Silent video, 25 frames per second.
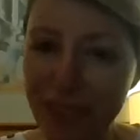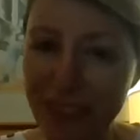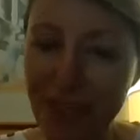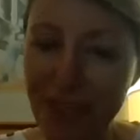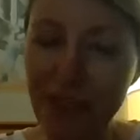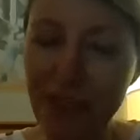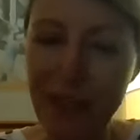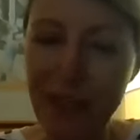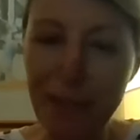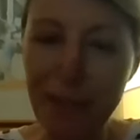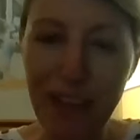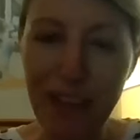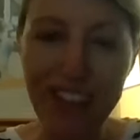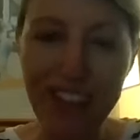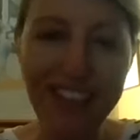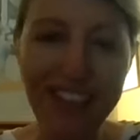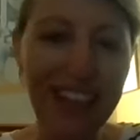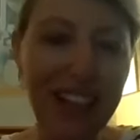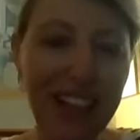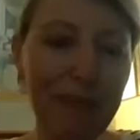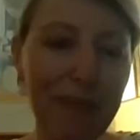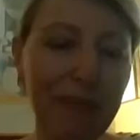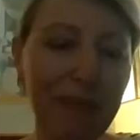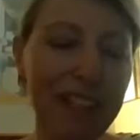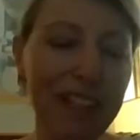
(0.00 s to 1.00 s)
Philippe
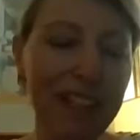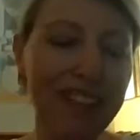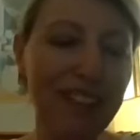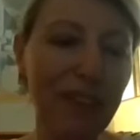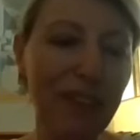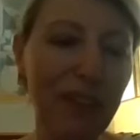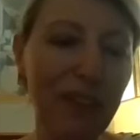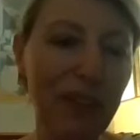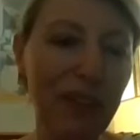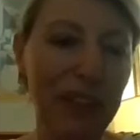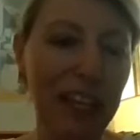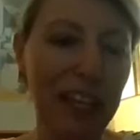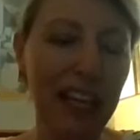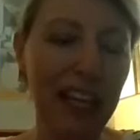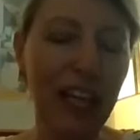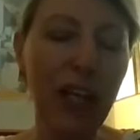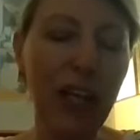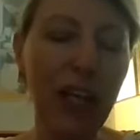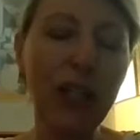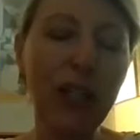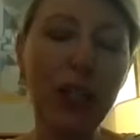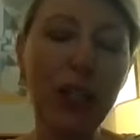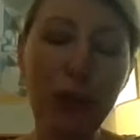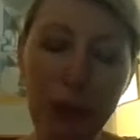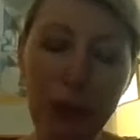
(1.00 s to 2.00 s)
Arzheim is a
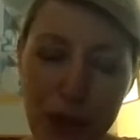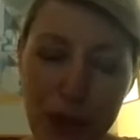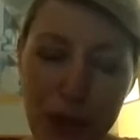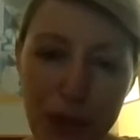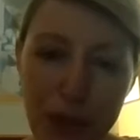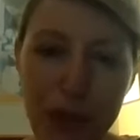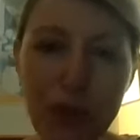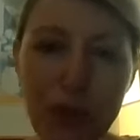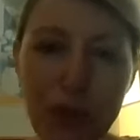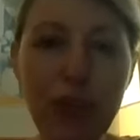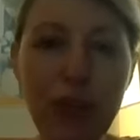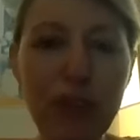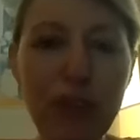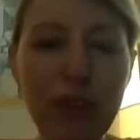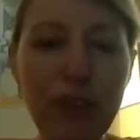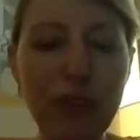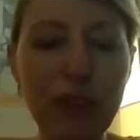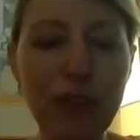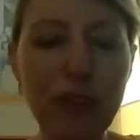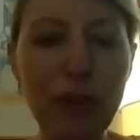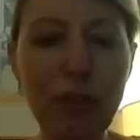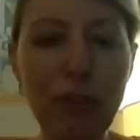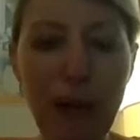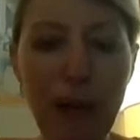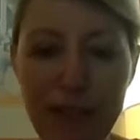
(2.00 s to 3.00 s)
current student of
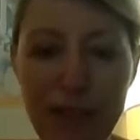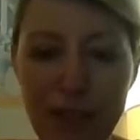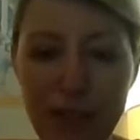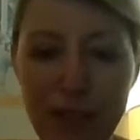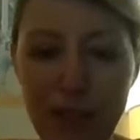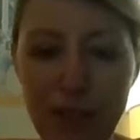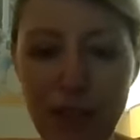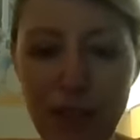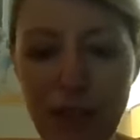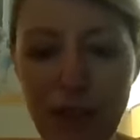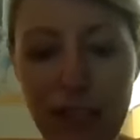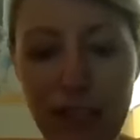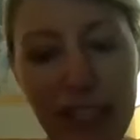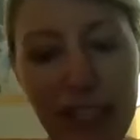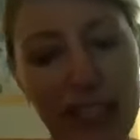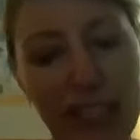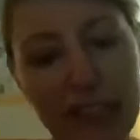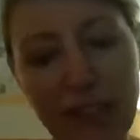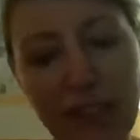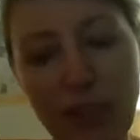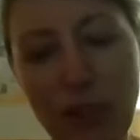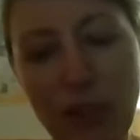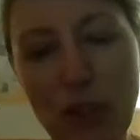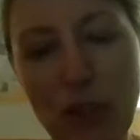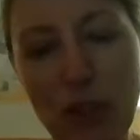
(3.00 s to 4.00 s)
the Master
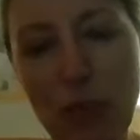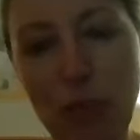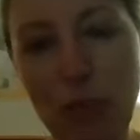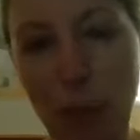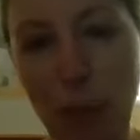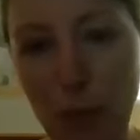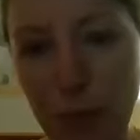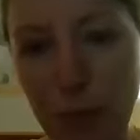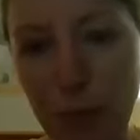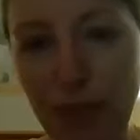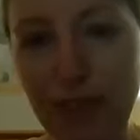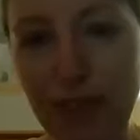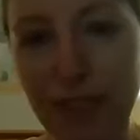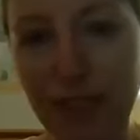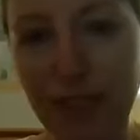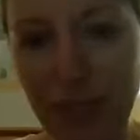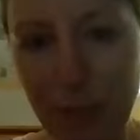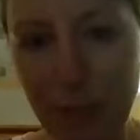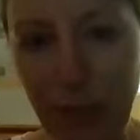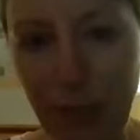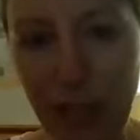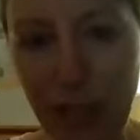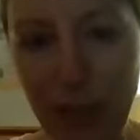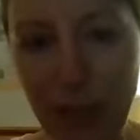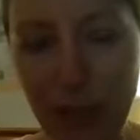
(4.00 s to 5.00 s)
in Sport
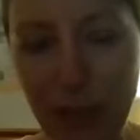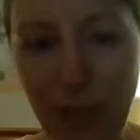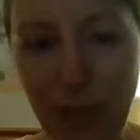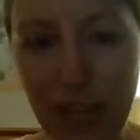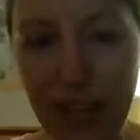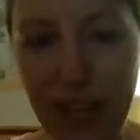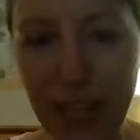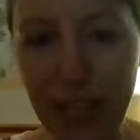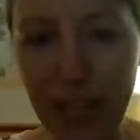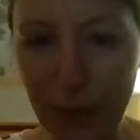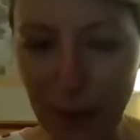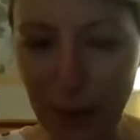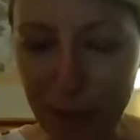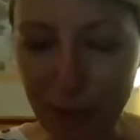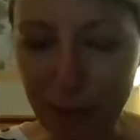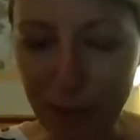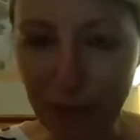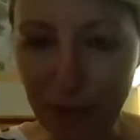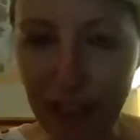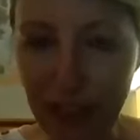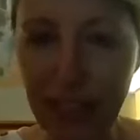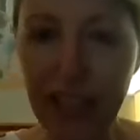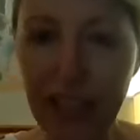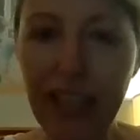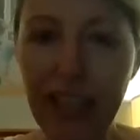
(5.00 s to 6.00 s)
Business Management at IUM,
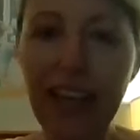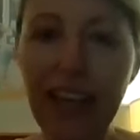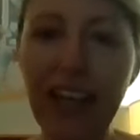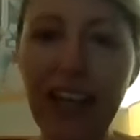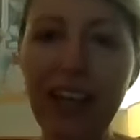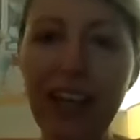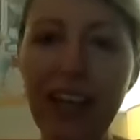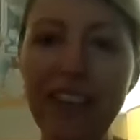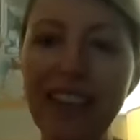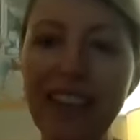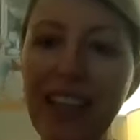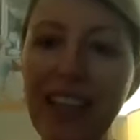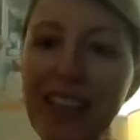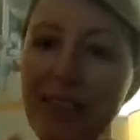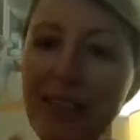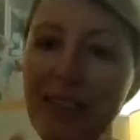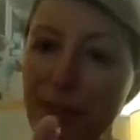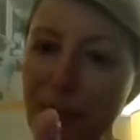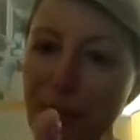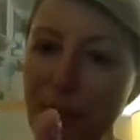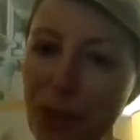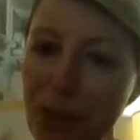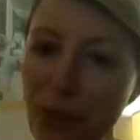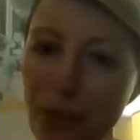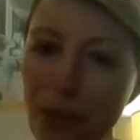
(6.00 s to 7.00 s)
and he
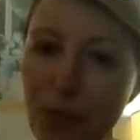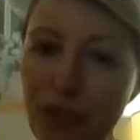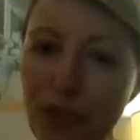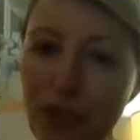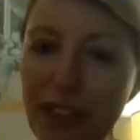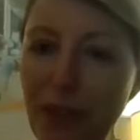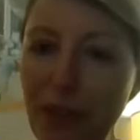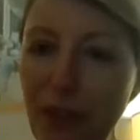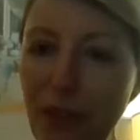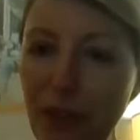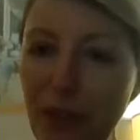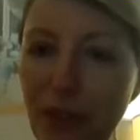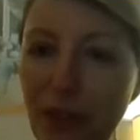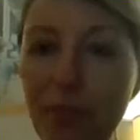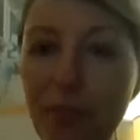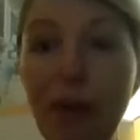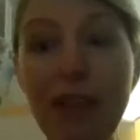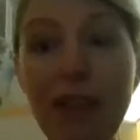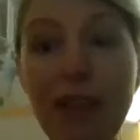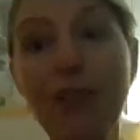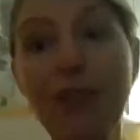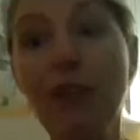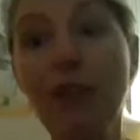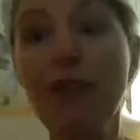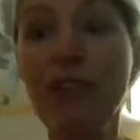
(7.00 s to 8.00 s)
accepted to be the
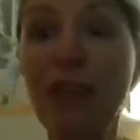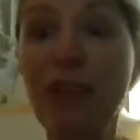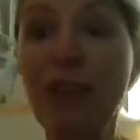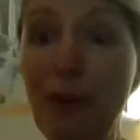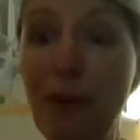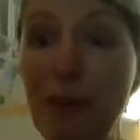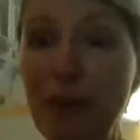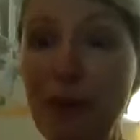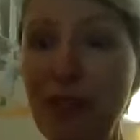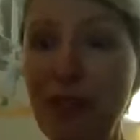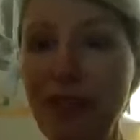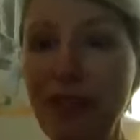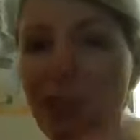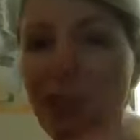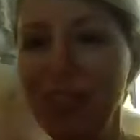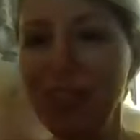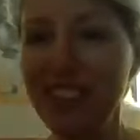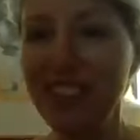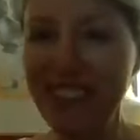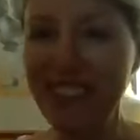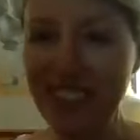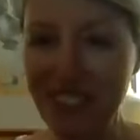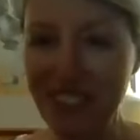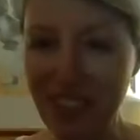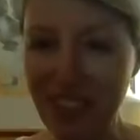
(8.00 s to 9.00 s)
Master of Ceremony for
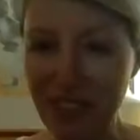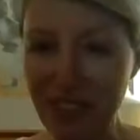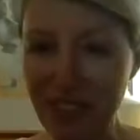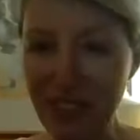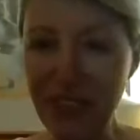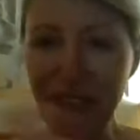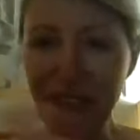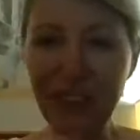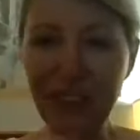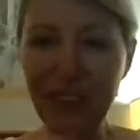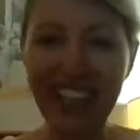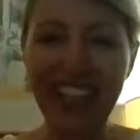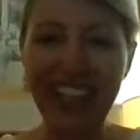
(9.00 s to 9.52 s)
this interview.